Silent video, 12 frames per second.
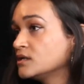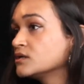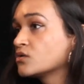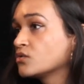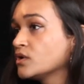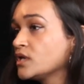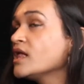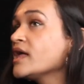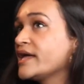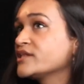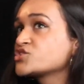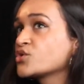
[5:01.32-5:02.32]
Cool.
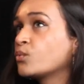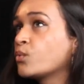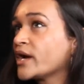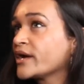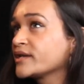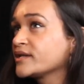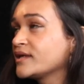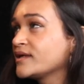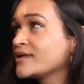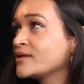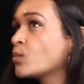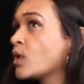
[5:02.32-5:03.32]
And so
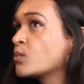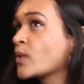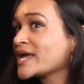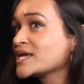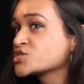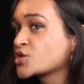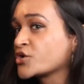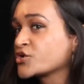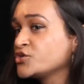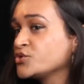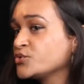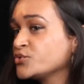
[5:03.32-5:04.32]
in what ways are
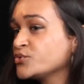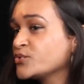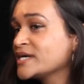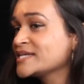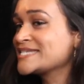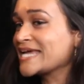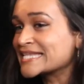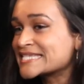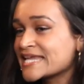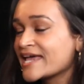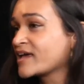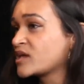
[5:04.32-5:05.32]
you
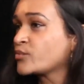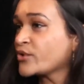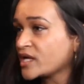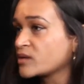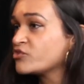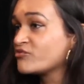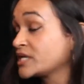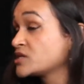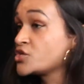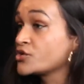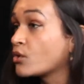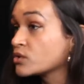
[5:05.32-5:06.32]
dancing and bringing movement
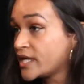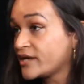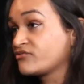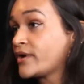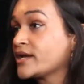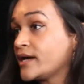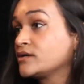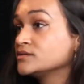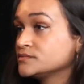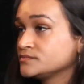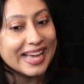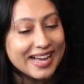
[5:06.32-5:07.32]
into your own life right now?
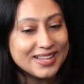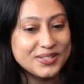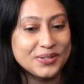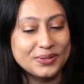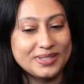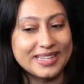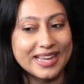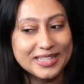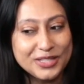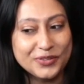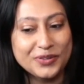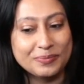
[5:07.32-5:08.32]
Yeah, so
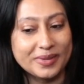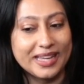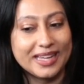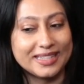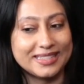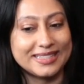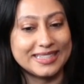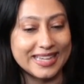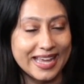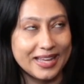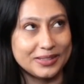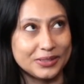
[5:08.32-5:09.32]
dance for me
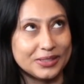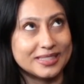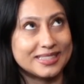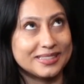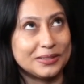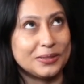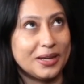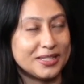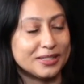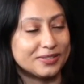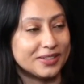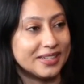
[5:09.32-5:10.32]
today looks a lot
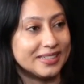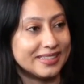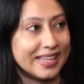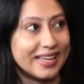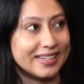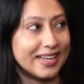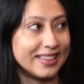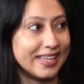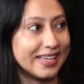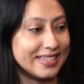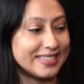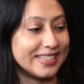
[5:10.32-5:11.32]
different than I think
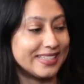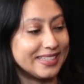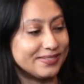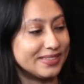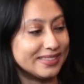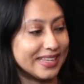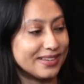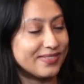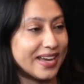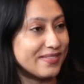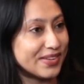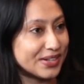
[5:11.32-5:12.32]
it did even like
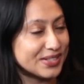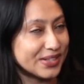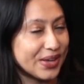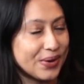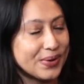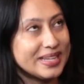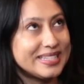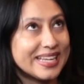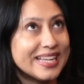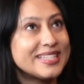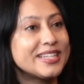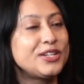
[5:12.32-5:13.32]
5 years ago. And
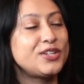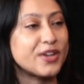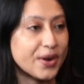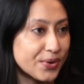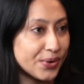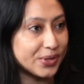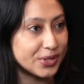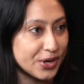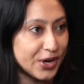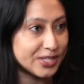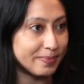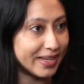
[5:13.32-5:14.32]
dance in general
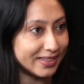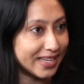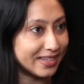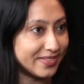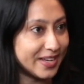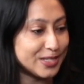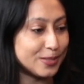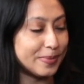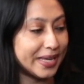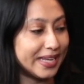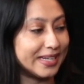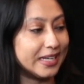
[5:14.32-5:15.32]
across my life has
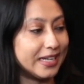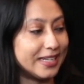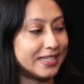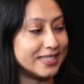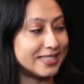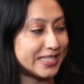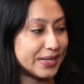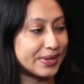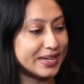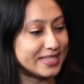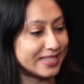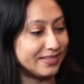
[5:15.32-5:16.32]
been a
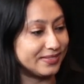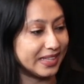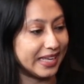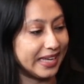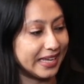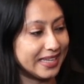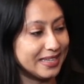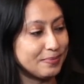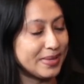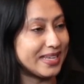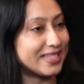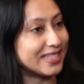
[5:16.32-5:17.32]
series of like
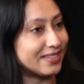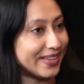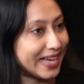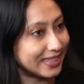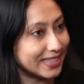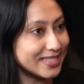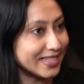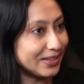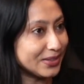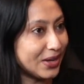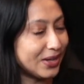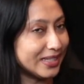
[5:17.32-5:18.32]
peaks and valleys, I'll
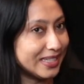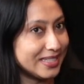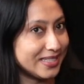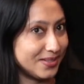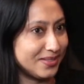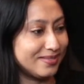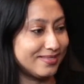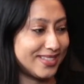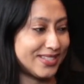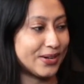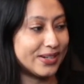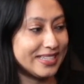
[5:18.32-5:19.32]
call it. So
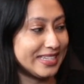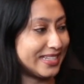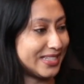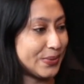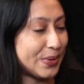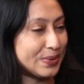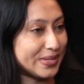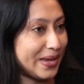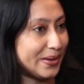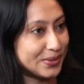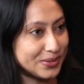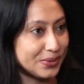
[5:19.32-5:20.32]
started dancing when I was 8
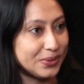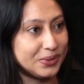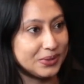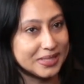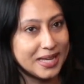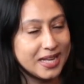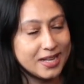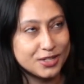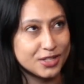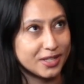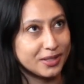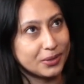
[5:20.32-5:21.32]
years old,
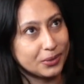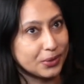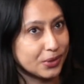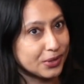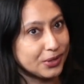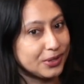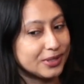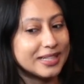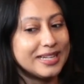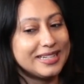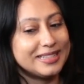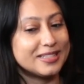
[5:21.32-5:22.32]
just a little girl.
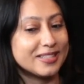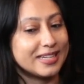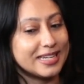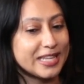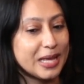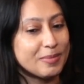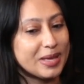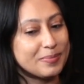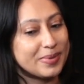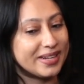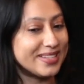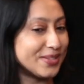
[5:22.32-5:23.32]
This is gonna date me,
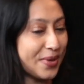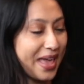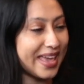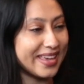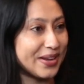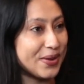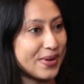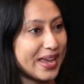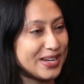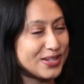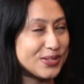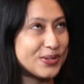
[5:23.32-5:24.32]
but it's okay. You know,
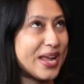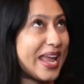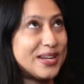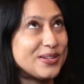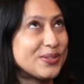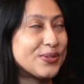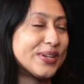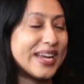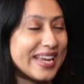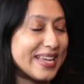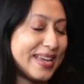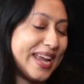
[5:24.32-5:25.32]
age is
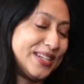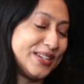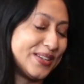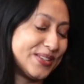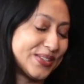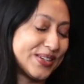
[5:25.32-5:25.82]
great. Aging is great.